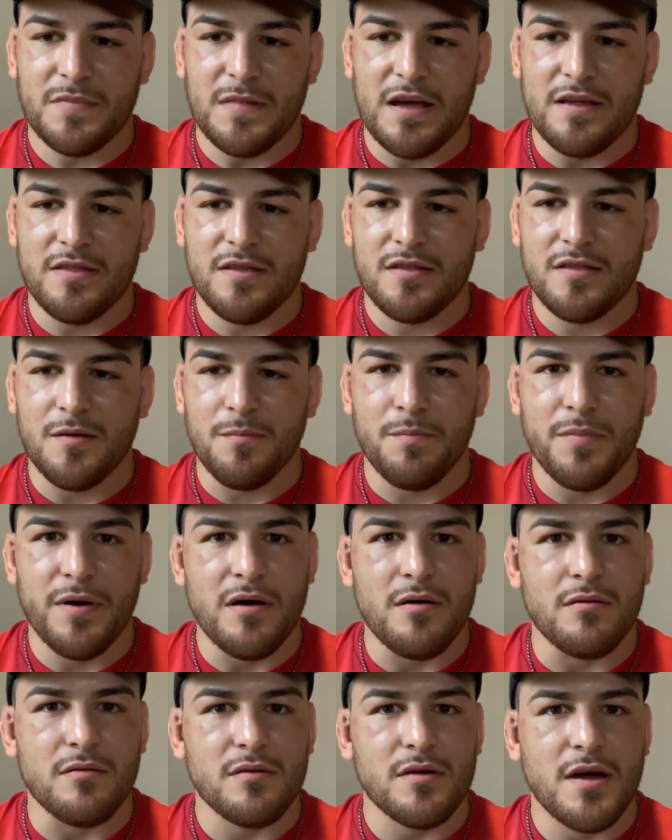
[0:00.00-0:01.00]
I think the
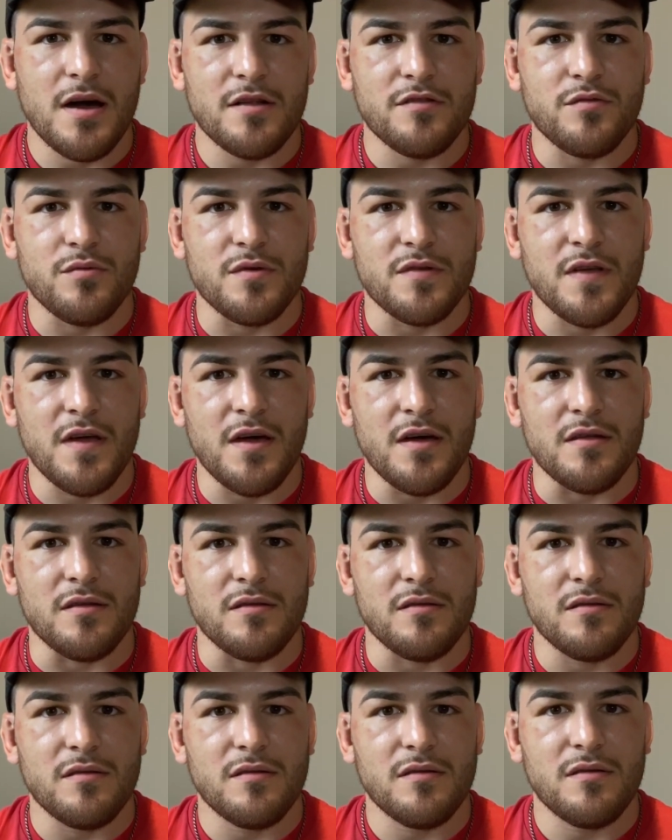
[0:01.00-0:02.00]
belt got to his
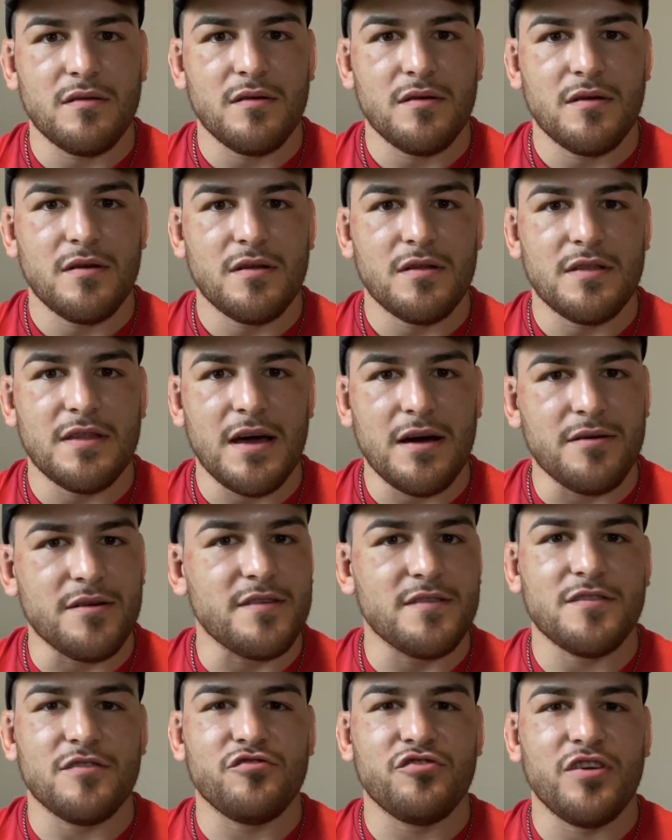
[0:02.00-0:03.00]
head. Now
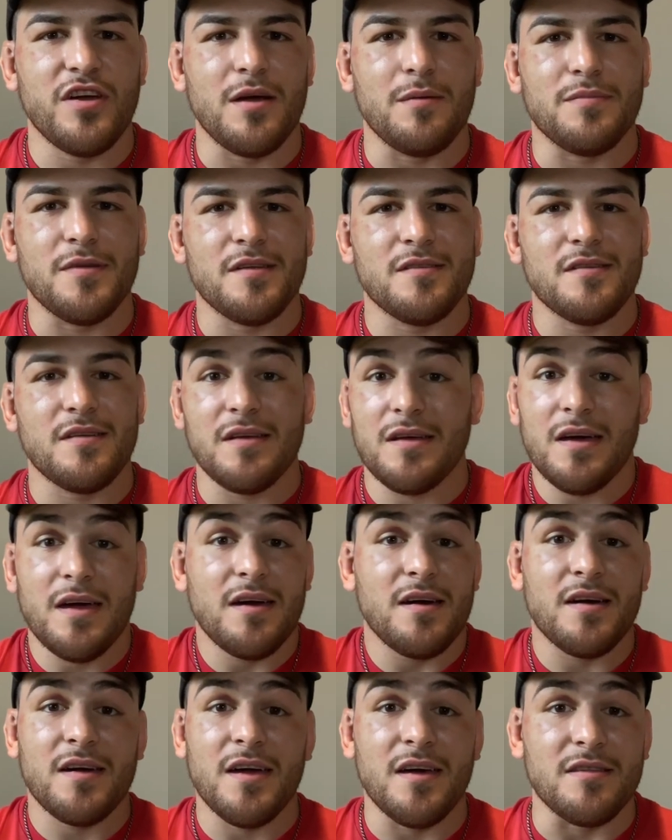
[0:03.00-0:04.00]
he's a champ. That,
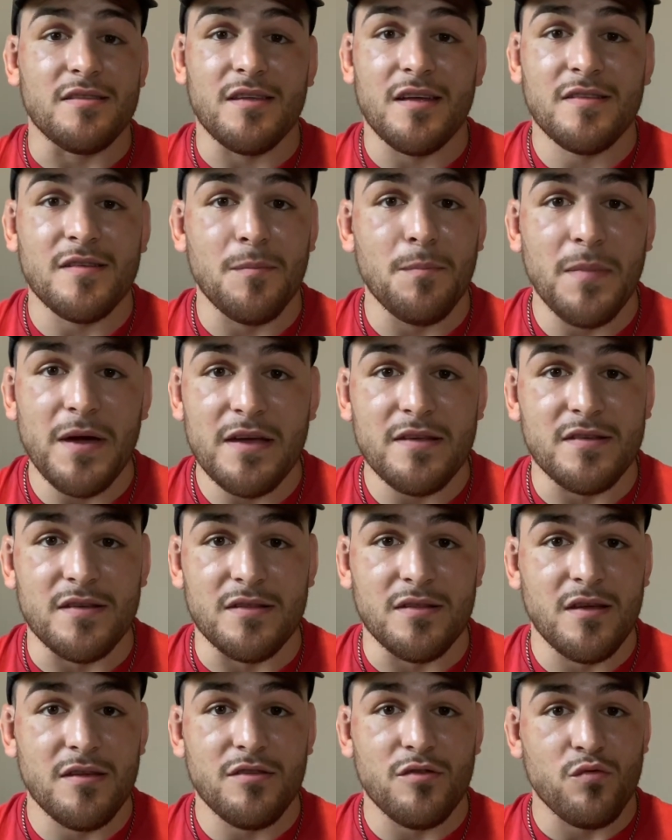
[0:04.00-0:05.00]
again, that's
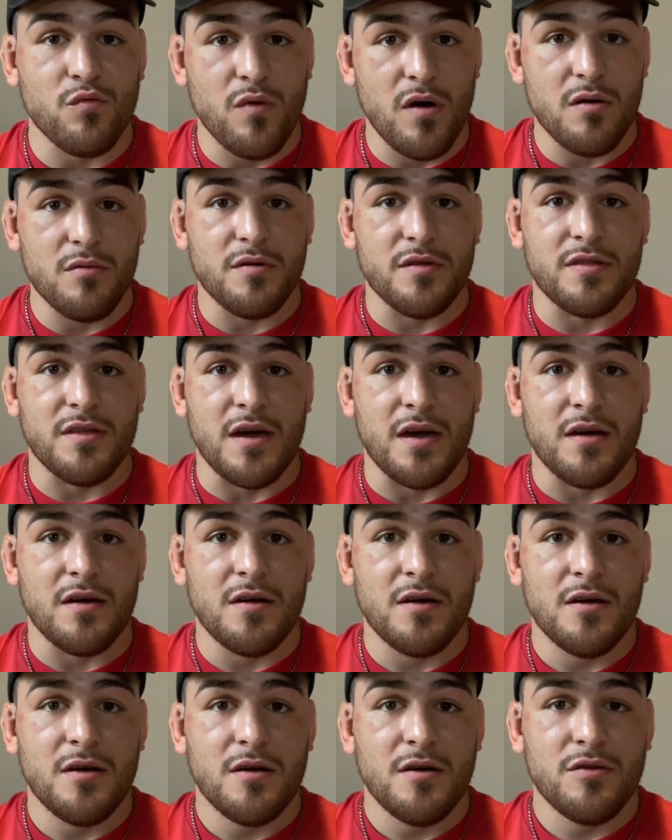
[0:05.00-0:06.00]
amazing. Nothing wrong with that.
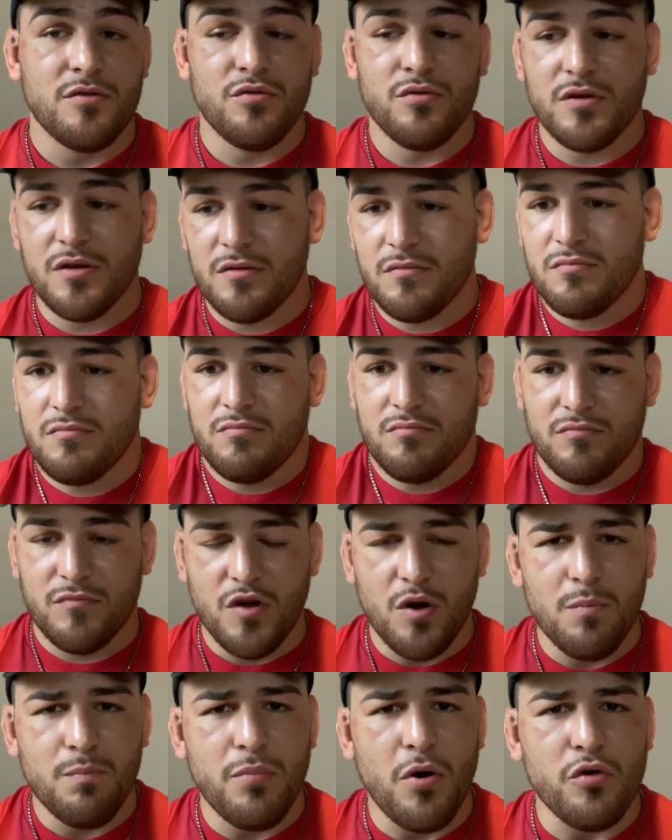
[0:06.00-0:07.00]
You can, you
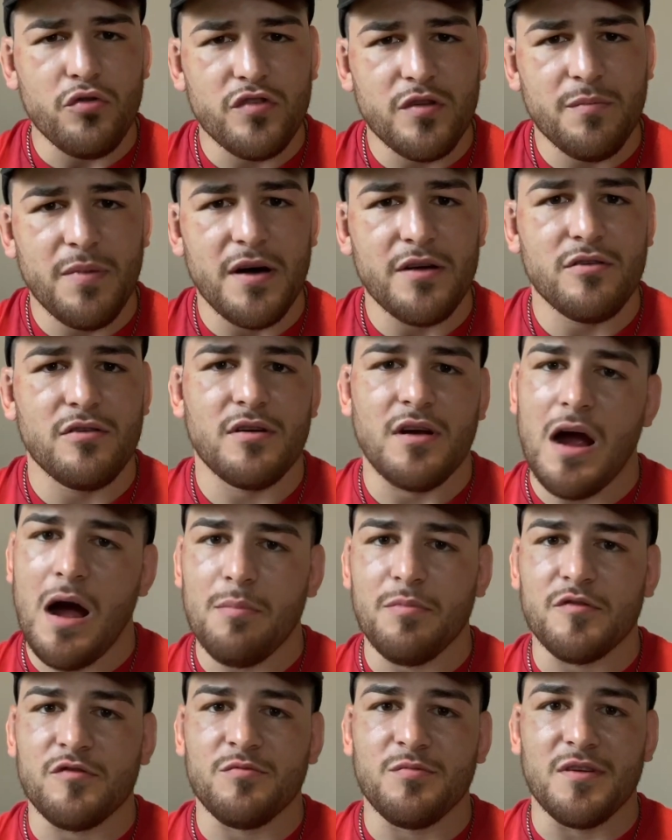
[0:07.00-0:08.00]
know, boast about your
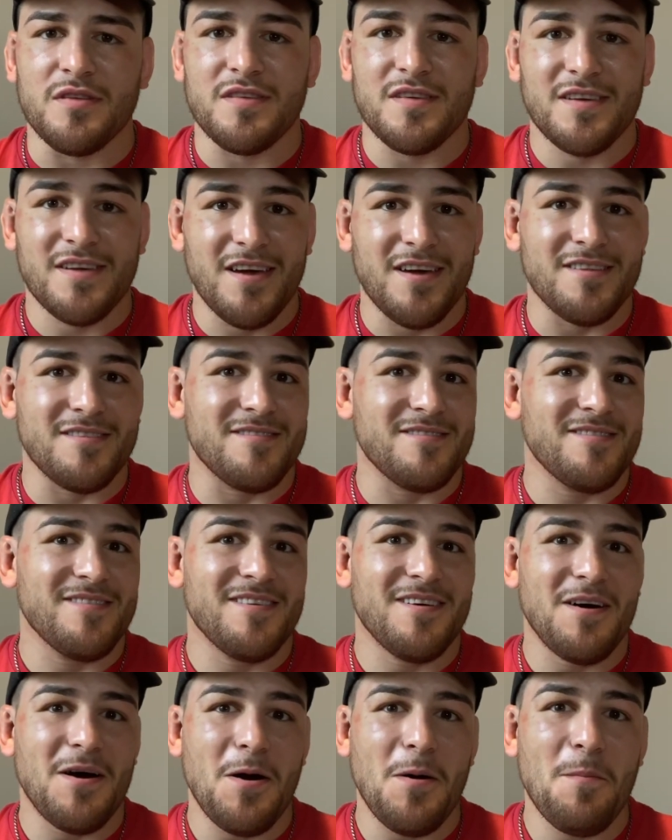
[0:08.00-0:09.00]
accomplishments. Again,
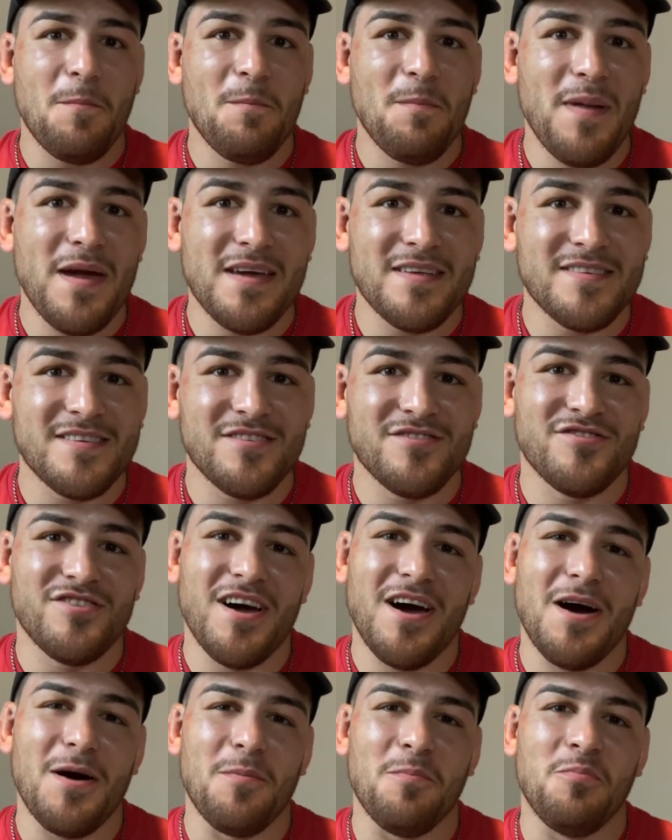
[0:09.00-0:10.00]
amazing
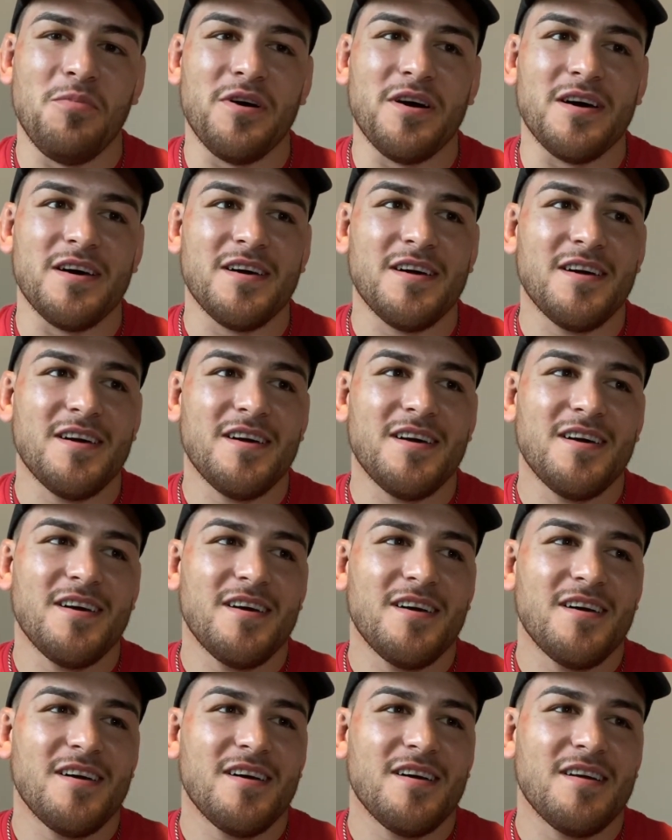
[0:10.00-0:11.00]
job. But
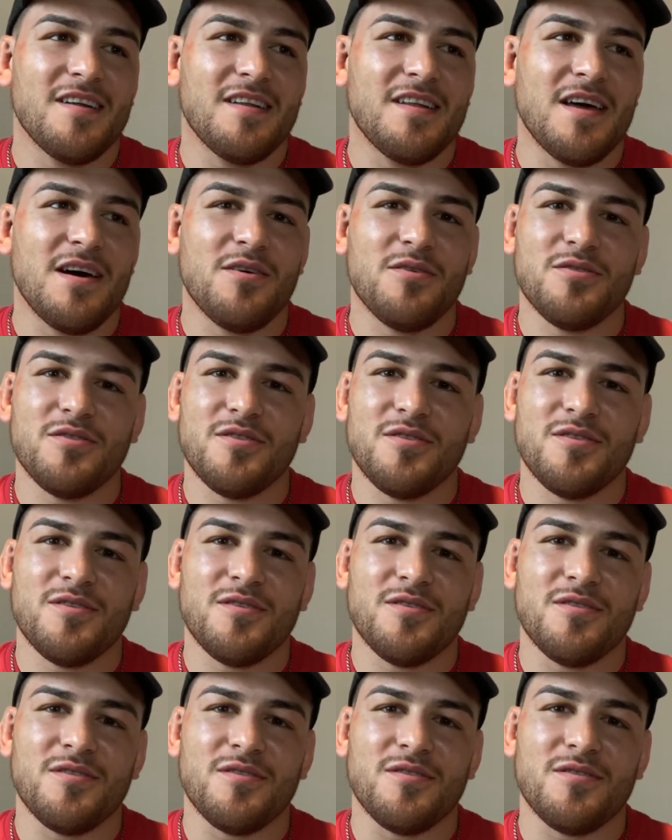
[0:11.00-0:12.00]
now
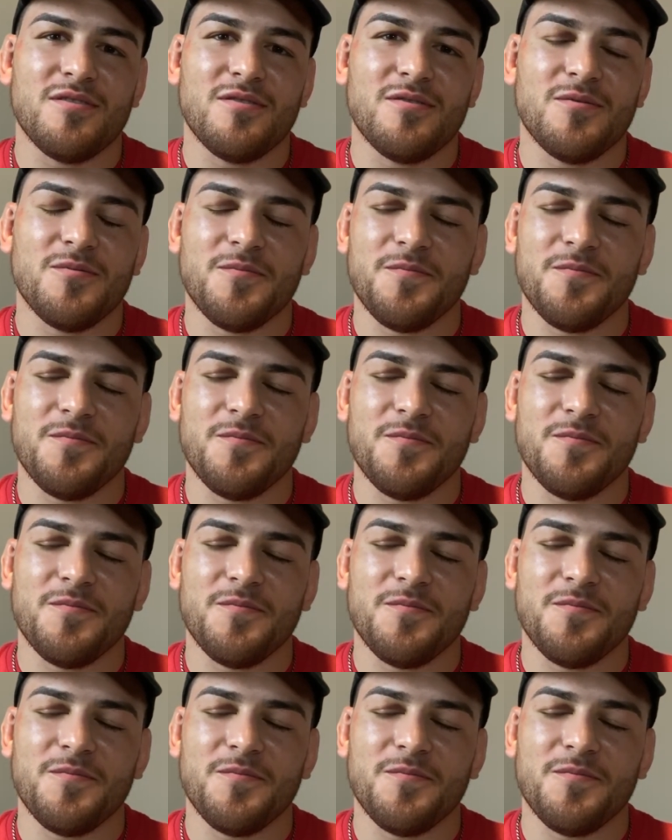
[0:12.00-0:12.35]
you're